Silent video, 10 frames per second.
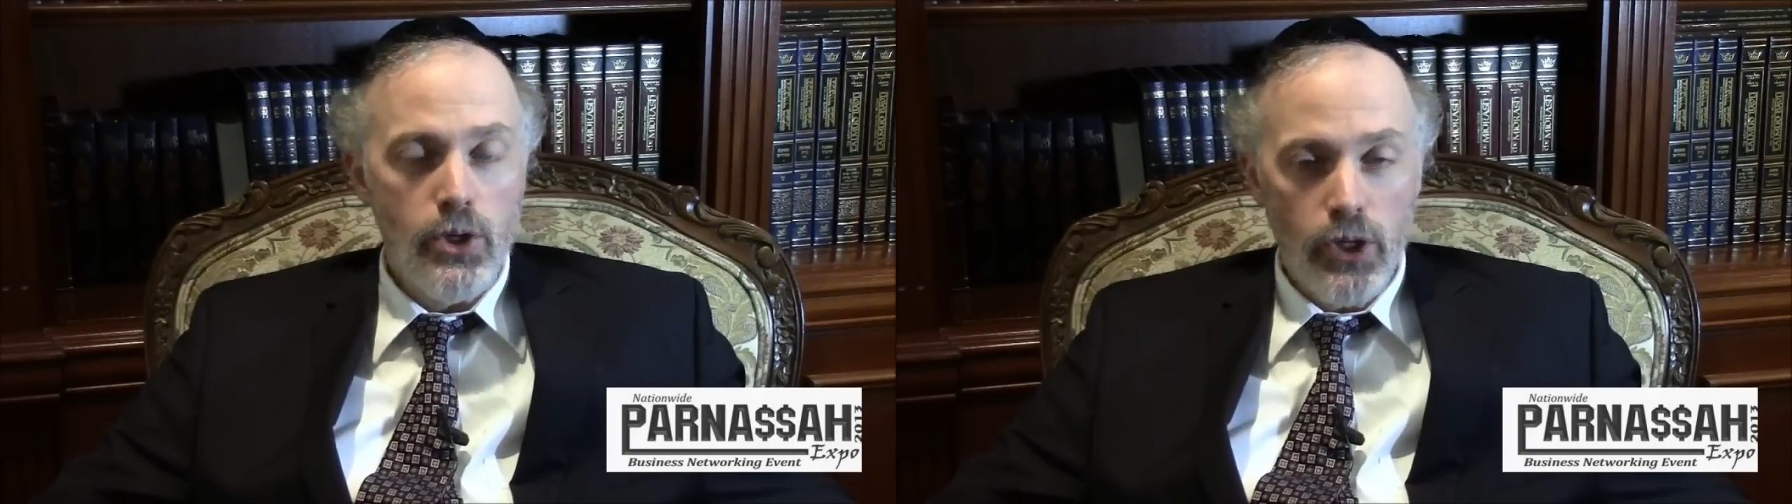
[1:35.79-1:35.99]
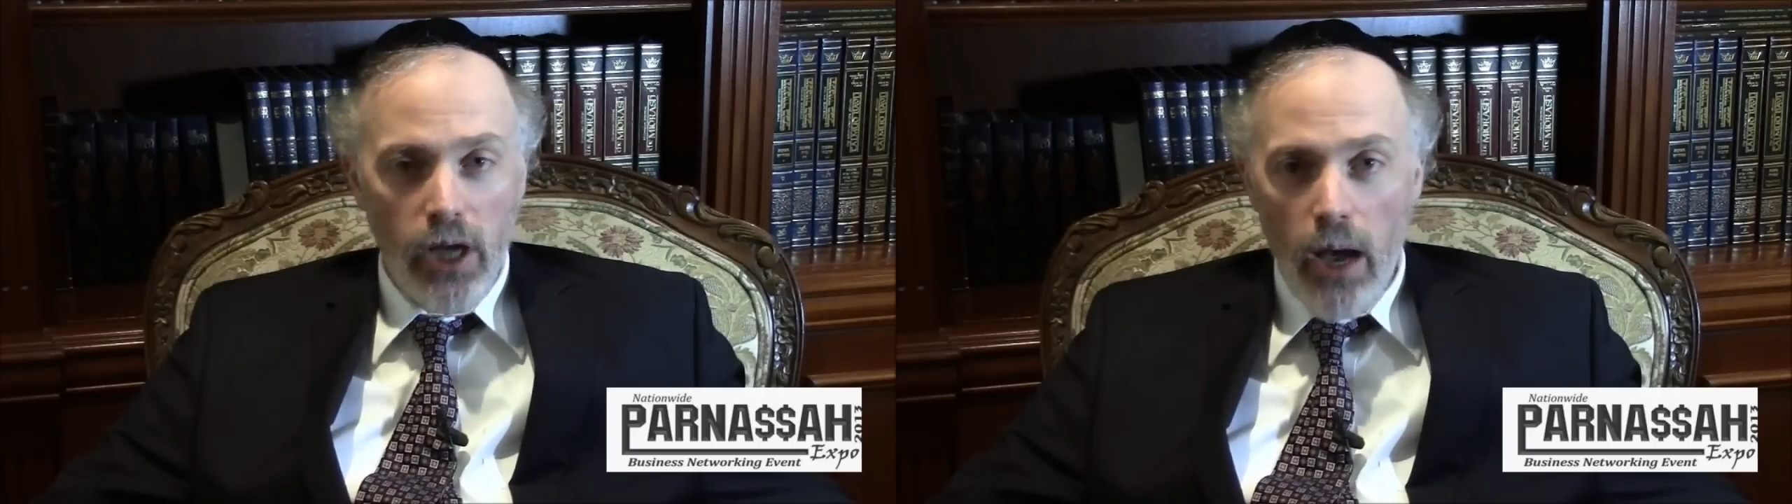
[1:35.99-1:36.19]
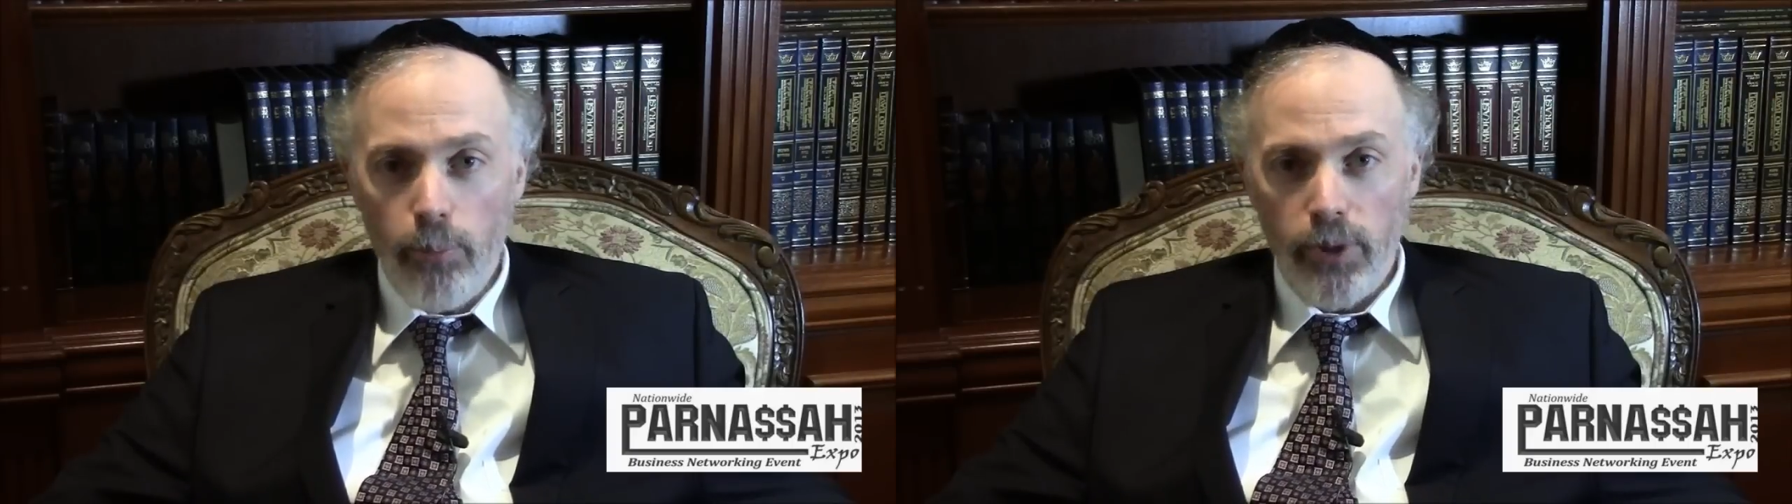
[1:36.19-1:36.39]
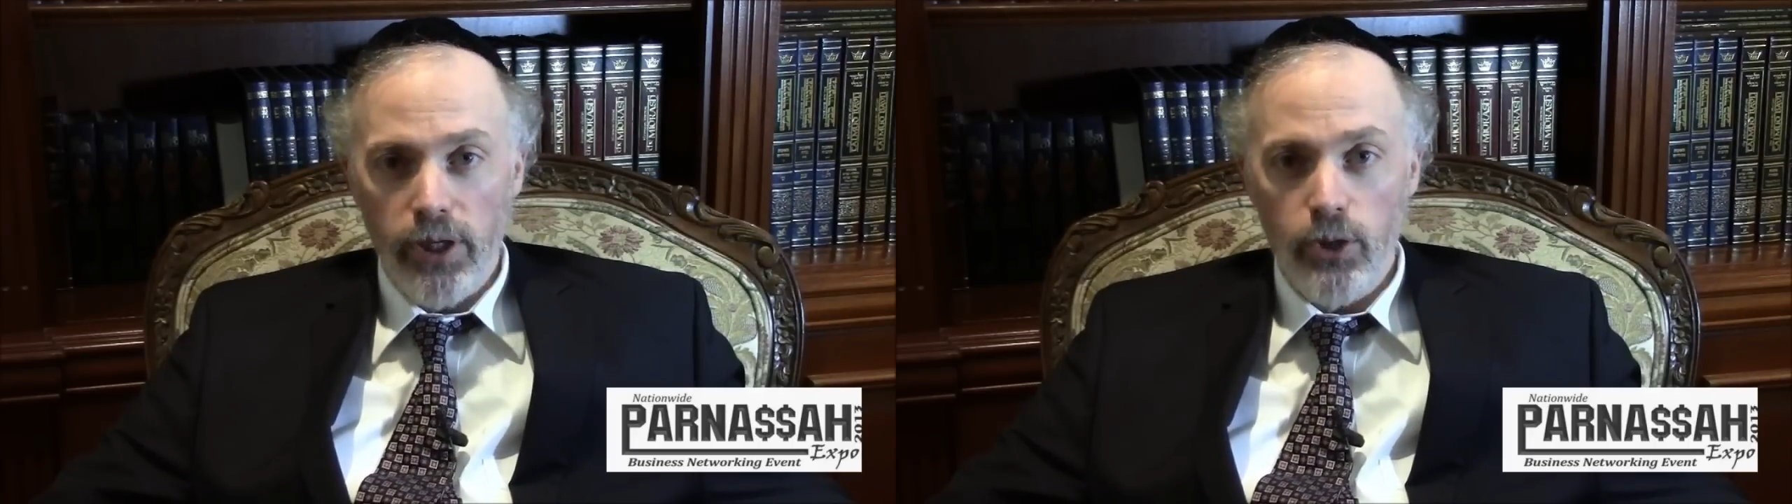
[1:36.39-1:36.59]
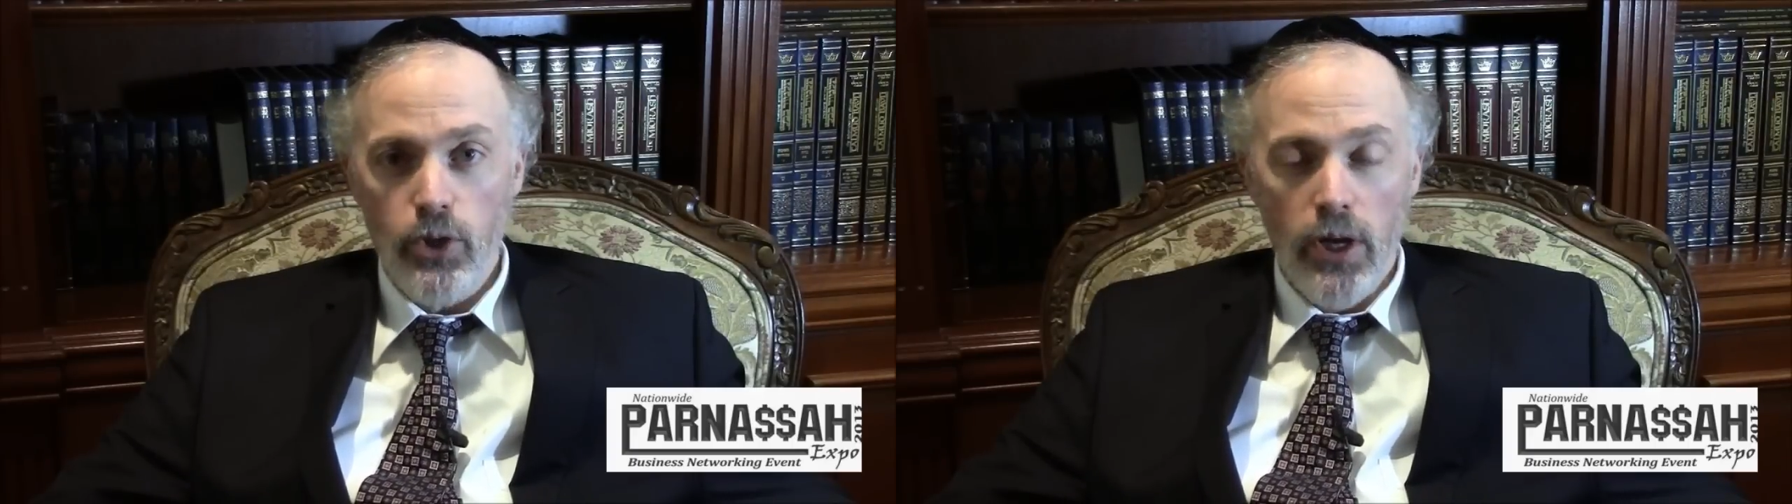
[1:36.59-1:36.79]
to
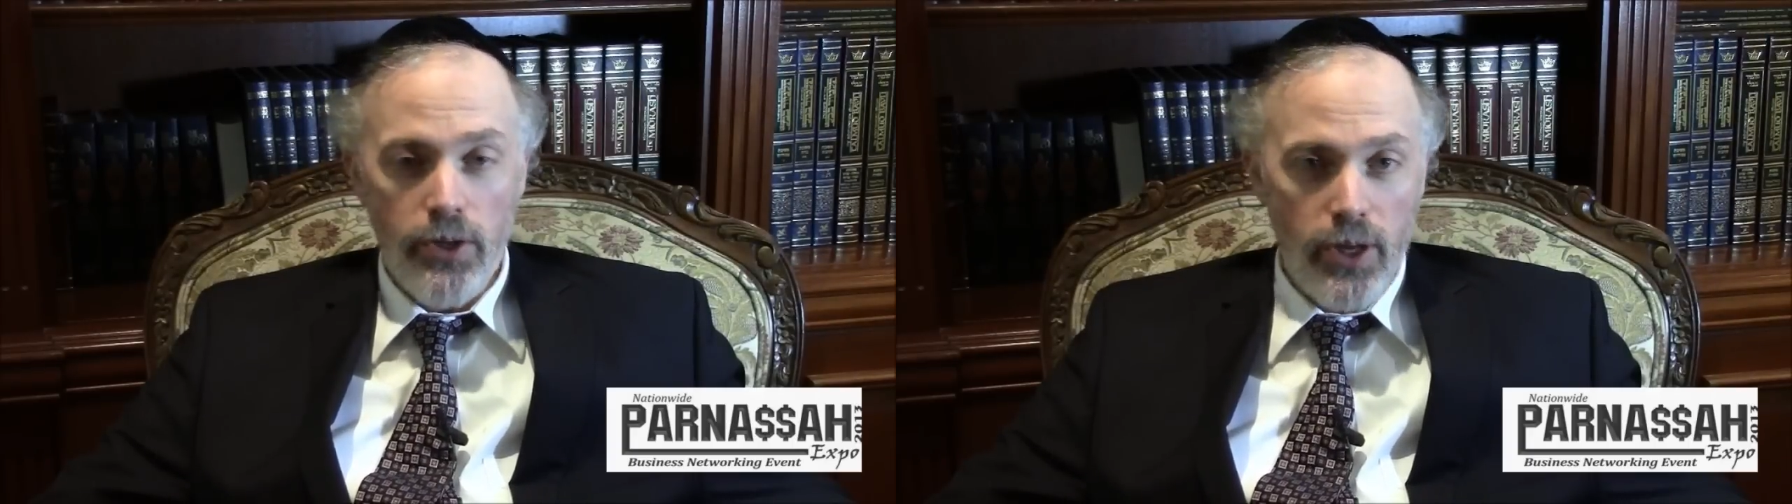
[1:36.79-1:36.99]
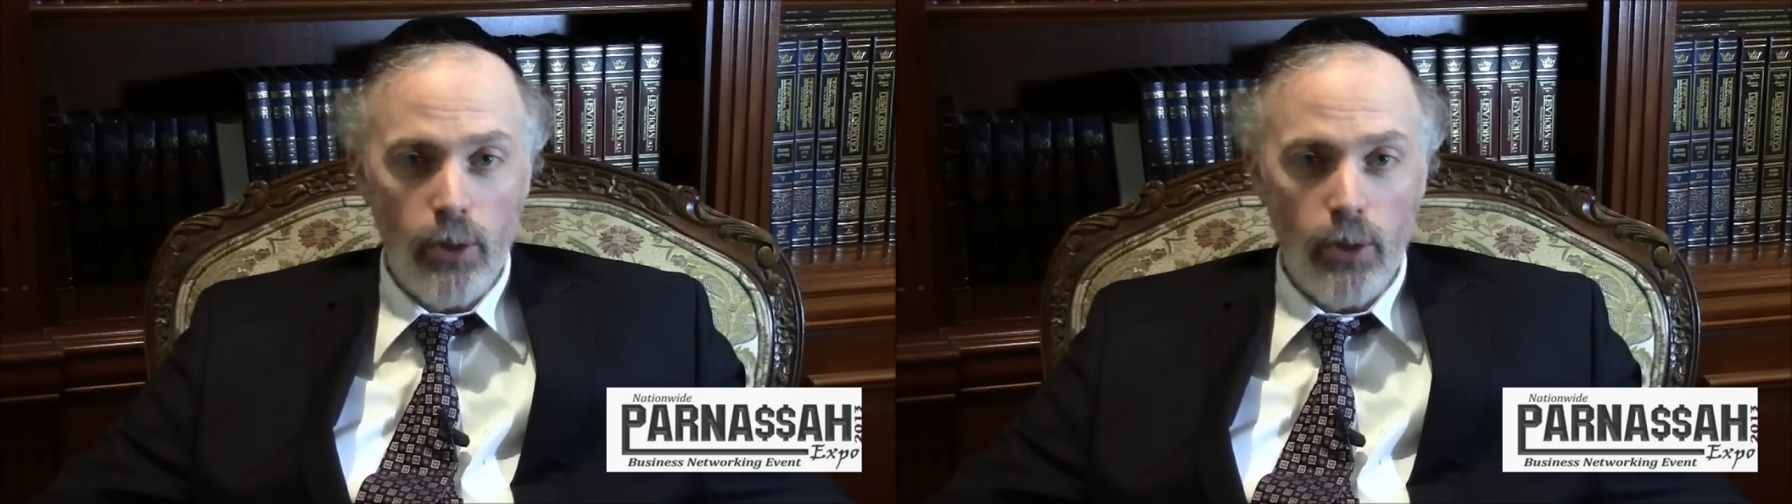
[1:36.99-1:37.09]
companies that